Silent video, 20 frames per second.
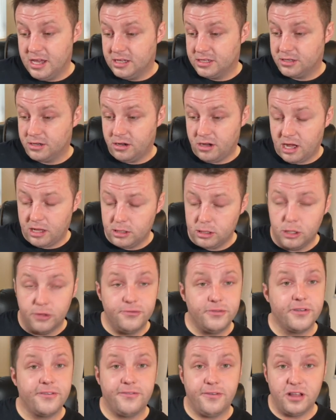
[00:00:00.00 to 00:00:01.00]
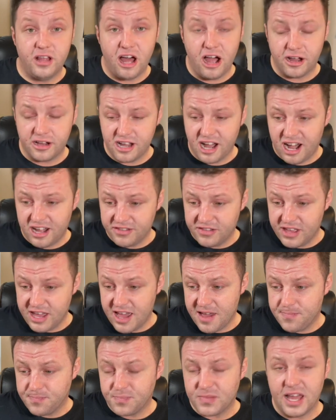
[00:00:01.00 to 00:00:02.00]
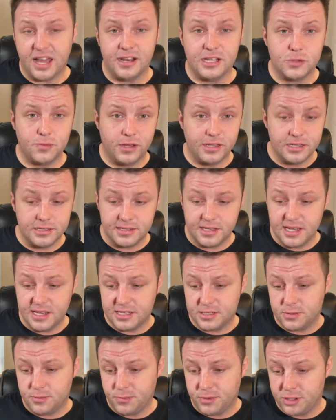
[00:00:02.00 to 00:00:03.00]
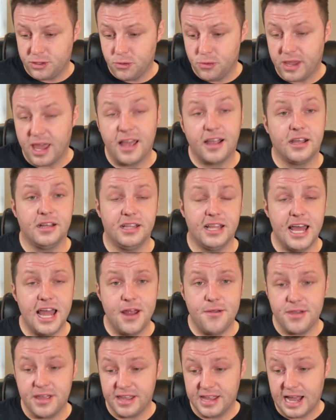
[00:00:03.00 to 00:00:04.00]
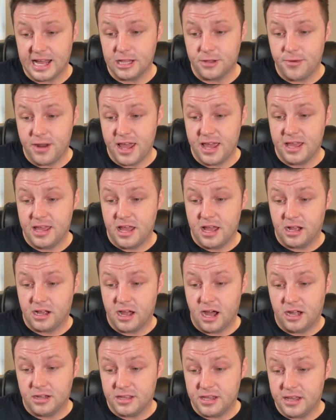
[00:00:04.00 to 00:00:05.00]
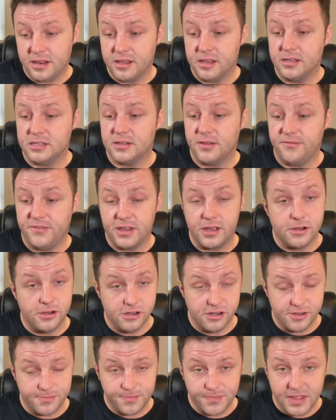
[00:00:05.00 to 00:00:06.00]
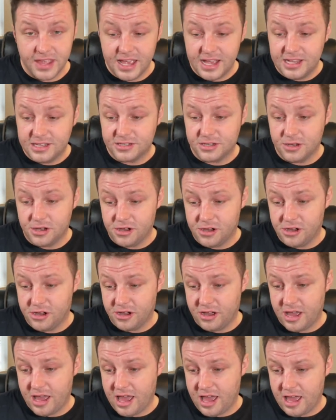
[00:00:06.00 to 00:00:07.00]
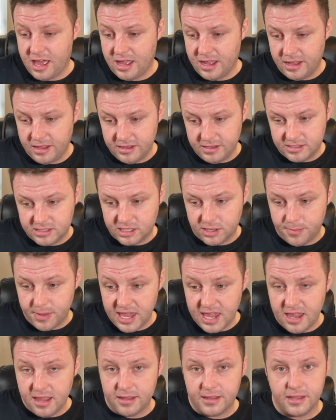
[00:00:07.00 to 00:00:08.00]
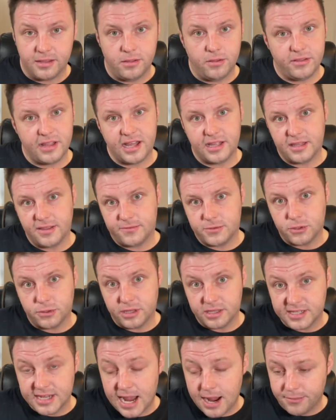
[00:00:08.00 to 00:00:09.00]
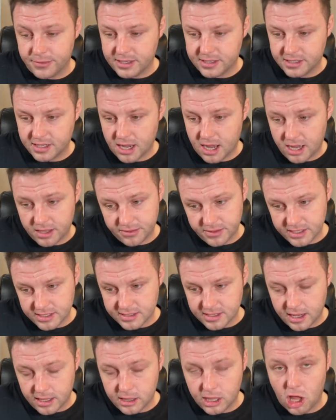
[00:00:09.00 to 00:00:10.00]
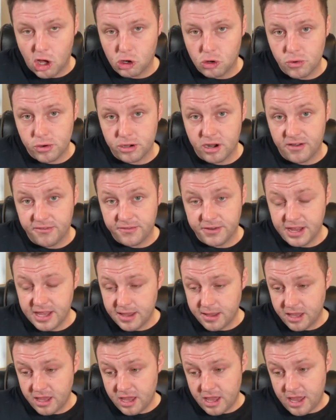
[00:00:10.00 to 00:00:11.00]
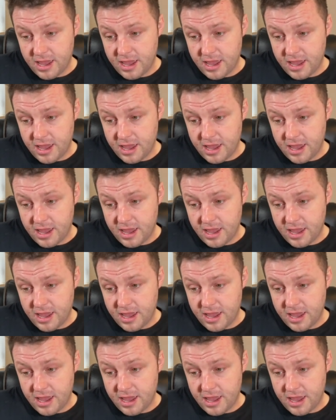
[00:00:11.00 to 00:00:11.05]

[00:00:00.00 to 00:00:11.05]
So a lovely full art card there, and as well as this, we do get a Galarian Gallery Gardenia's Vigor. So to me, they look like they've took the time with this card. There's a lot going off in it.